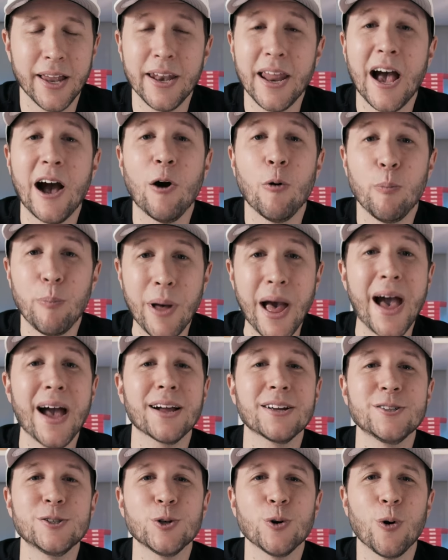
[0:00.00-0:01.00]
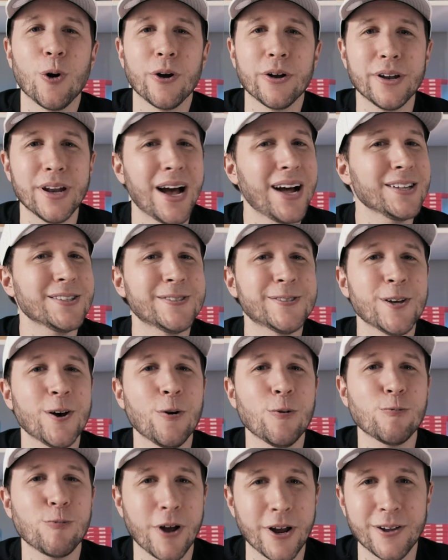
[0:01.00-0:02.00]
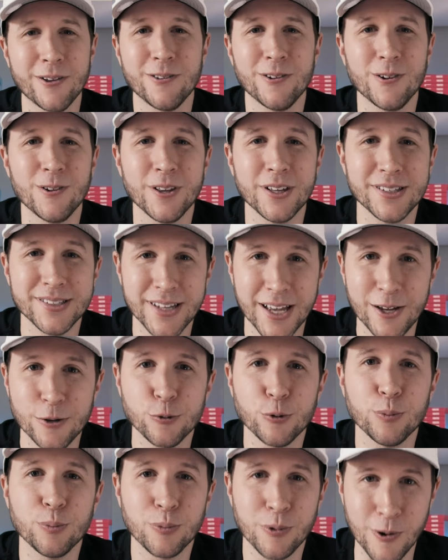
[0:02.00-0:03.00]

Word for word: And now back to our not so regularly scheduled